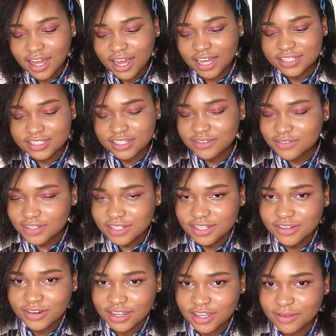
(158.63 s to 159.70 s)
I
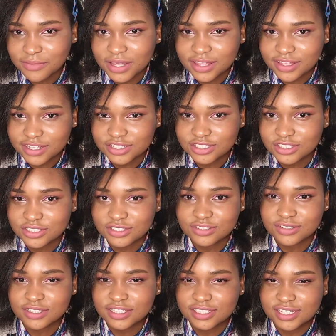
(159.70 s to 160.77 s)
definitely recommend that you
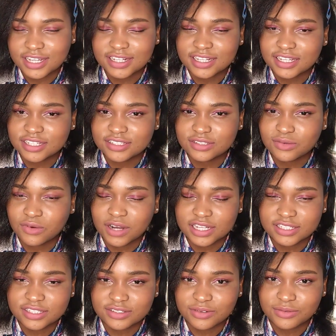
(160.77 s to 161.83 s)
do this at least
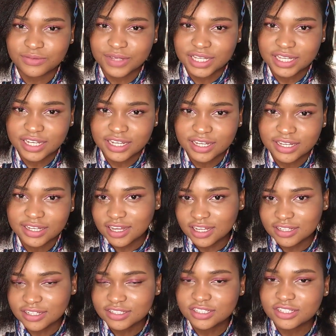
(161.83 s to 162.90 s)
once a week
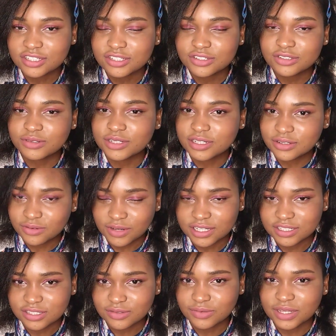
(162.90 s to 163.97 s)
and continue doing it
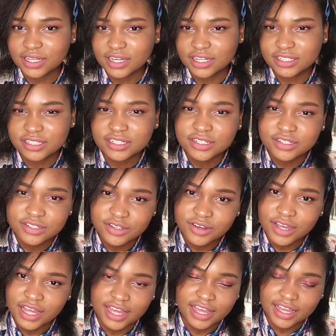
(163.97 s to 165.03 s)
once a week until your
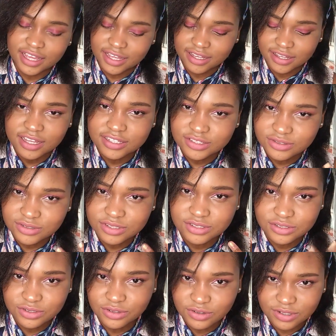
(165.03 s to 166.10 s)
hair is
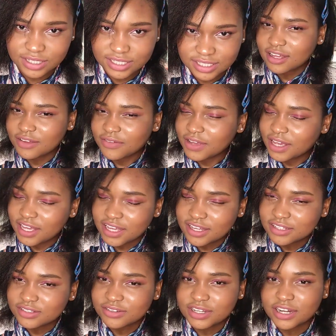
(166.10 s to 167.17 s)
restored. If your hair
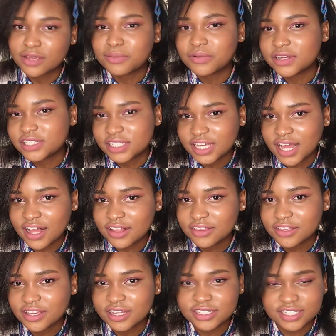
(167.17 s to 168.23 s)
is already pretty
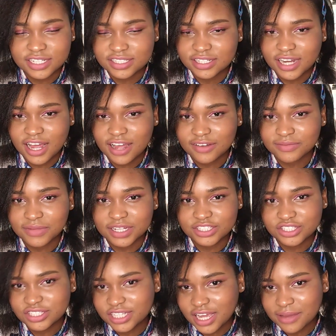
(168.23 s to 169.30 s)
healthy and doesn't have
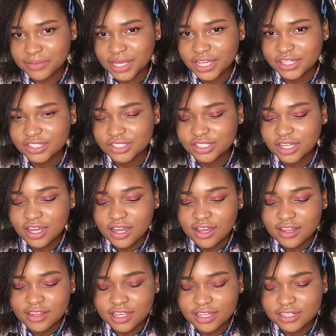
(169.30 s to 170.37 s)
much damage,
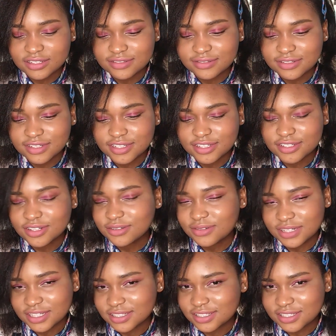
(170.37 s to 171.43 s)
then you
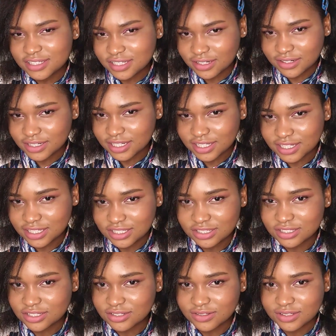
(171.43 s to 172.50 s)
don't necessarily need
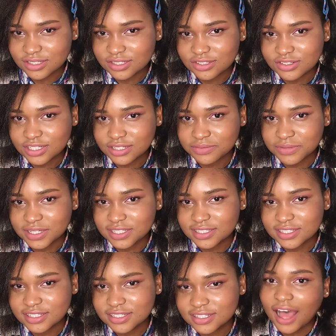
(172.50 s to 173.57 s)
to do this
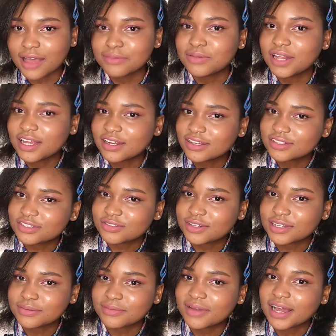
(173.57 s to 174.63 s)
treatment. I plan on
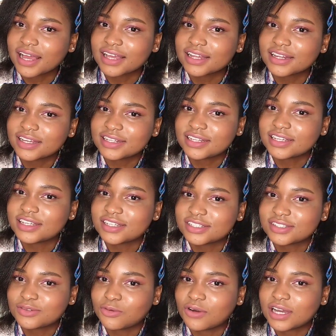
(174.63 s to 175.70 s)
doing mine at
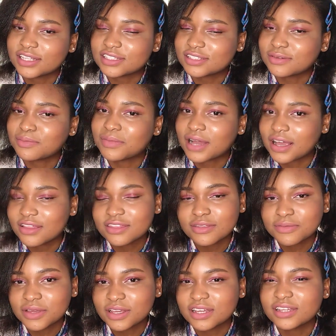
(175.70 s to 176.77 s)
least once a
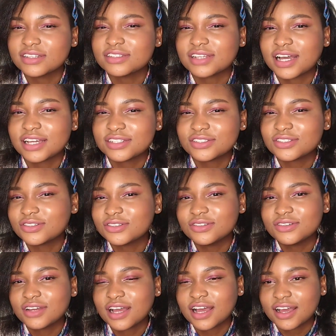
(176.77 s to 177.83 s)
month because I
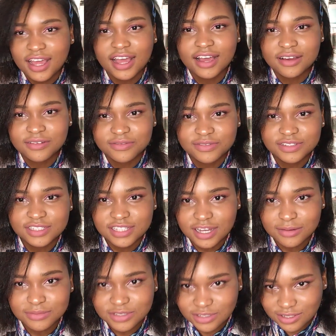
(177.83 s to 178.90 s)
do have
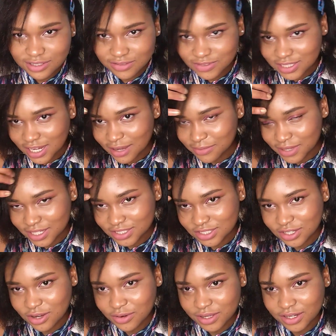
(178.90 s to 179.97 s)
some sort of
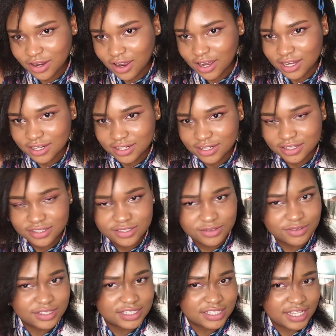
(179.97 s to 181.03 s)
damage going on
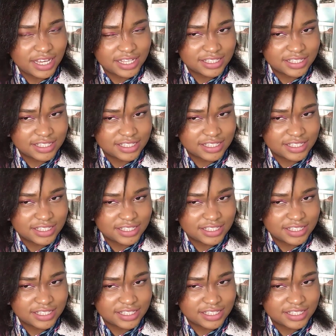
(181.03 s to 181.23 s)
towards the